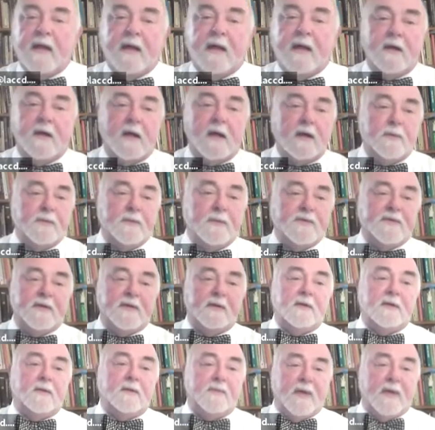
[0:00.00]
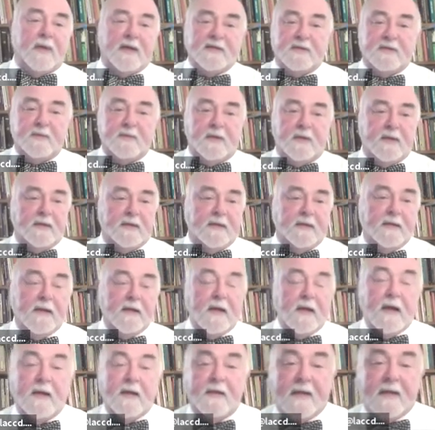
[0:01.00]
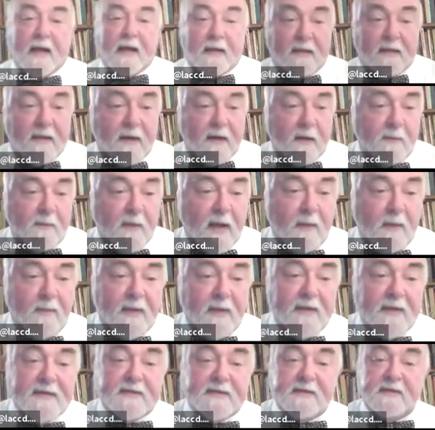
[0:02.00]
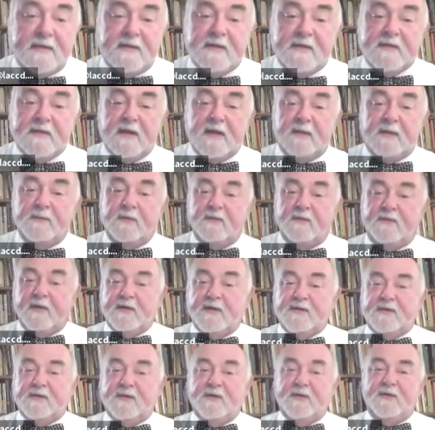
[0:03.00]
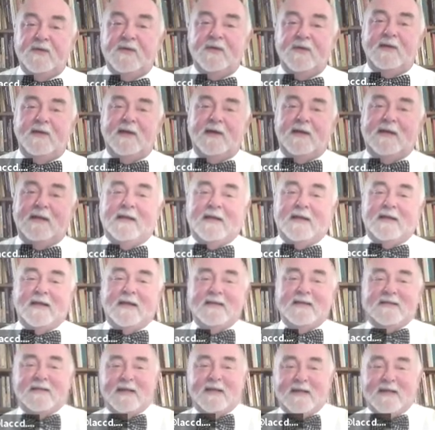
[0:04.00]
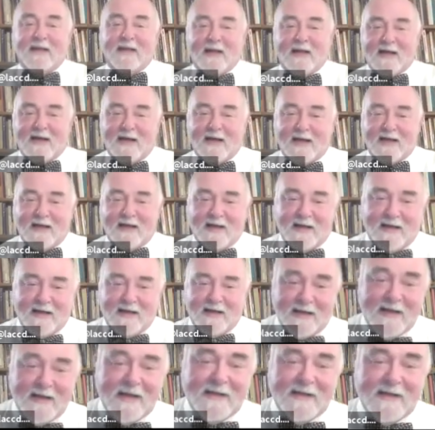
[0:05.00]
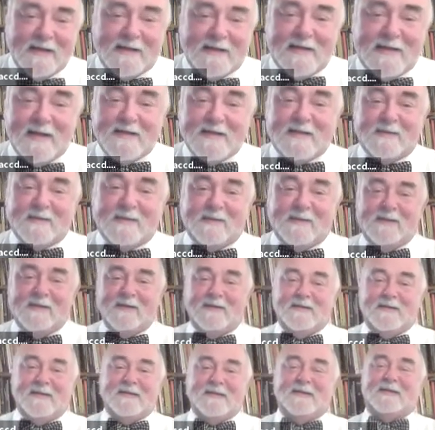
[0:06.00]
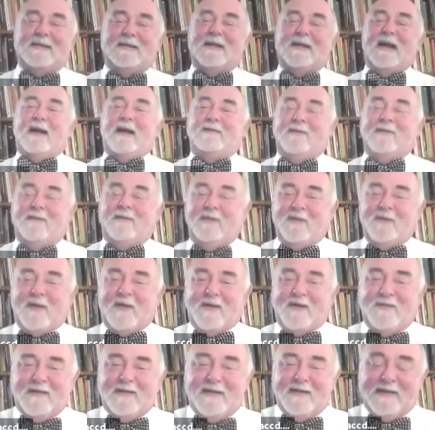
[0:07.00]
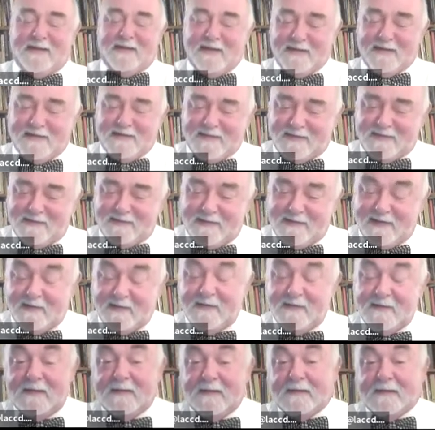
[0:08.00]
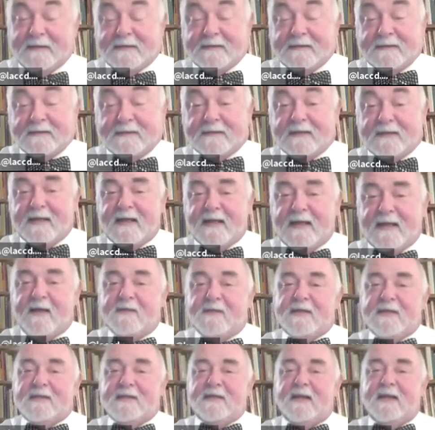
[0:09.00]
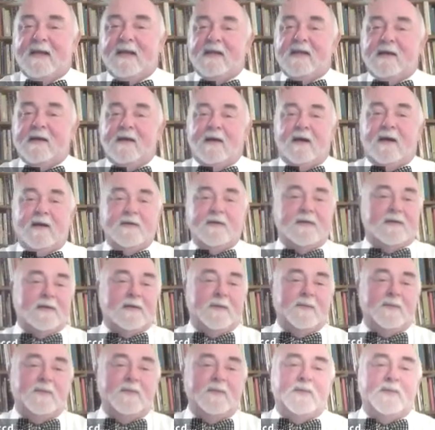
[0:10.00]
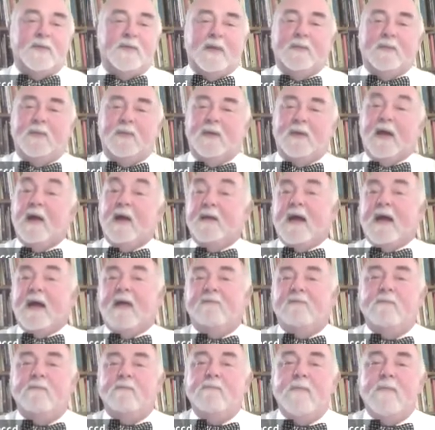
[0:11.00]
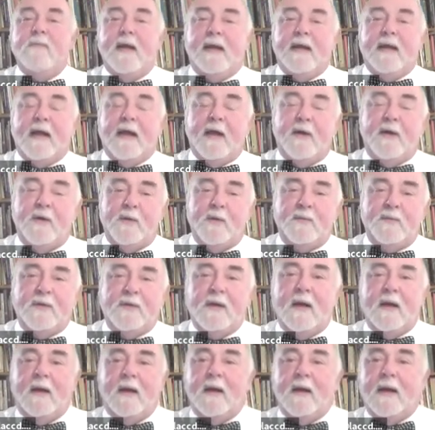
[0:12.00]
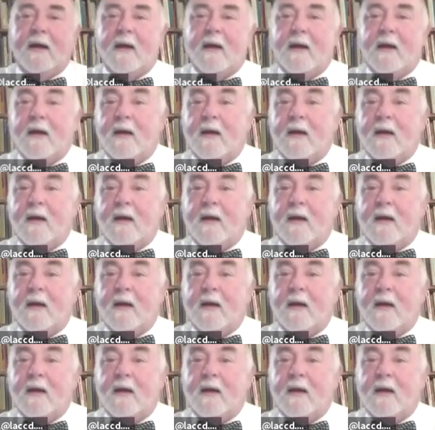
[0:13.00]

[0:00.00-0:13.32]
out 100% the possibility that there may be sadistic professors. and then I said, the tests will look just like what we've covered in the lecture. I have to say, there are some people, uh, not many, I hope. Uh,